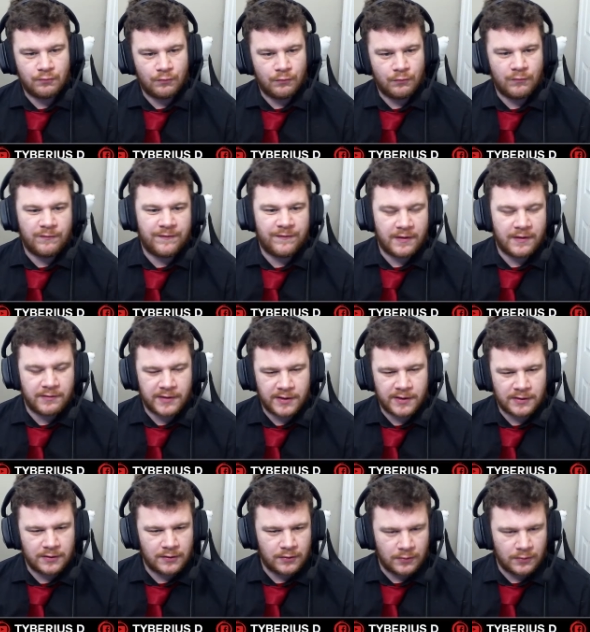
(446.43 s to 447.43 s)
very
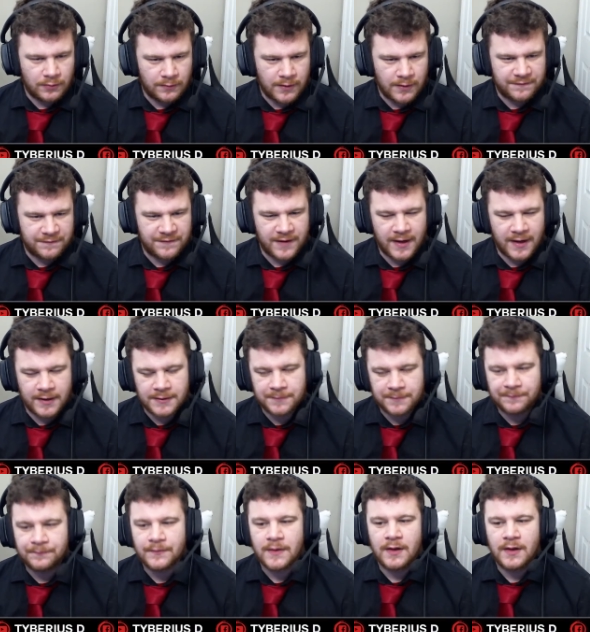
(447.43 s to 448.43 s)
little effect.
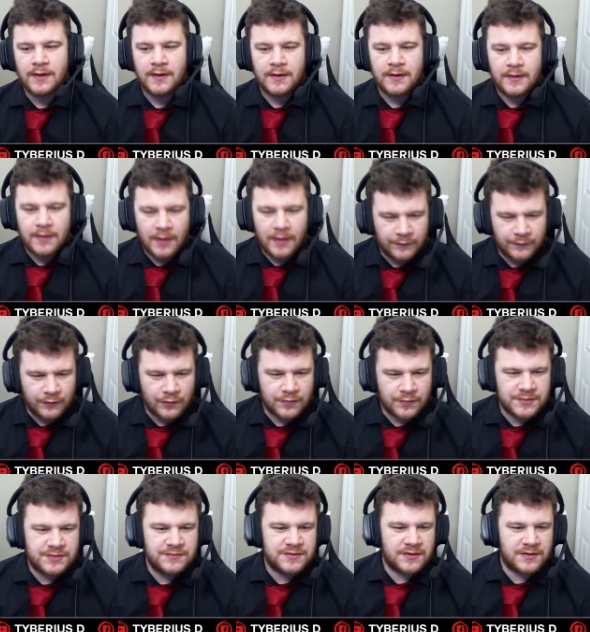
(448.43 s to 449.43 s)
Of
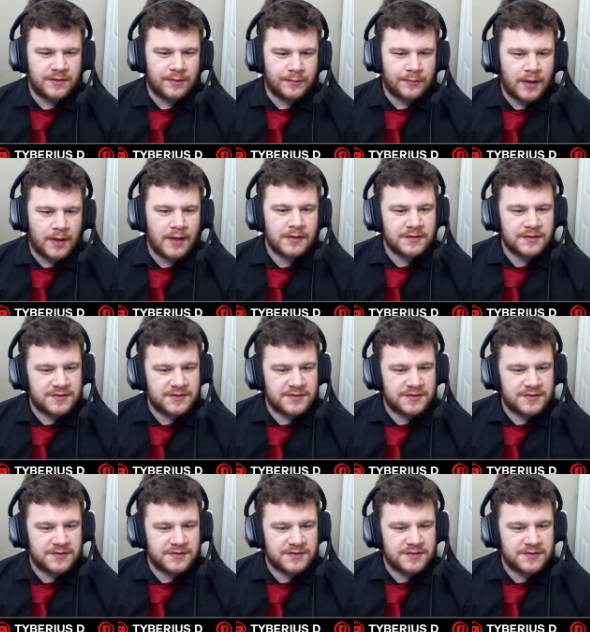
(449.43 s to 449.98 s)
course, who's on the block?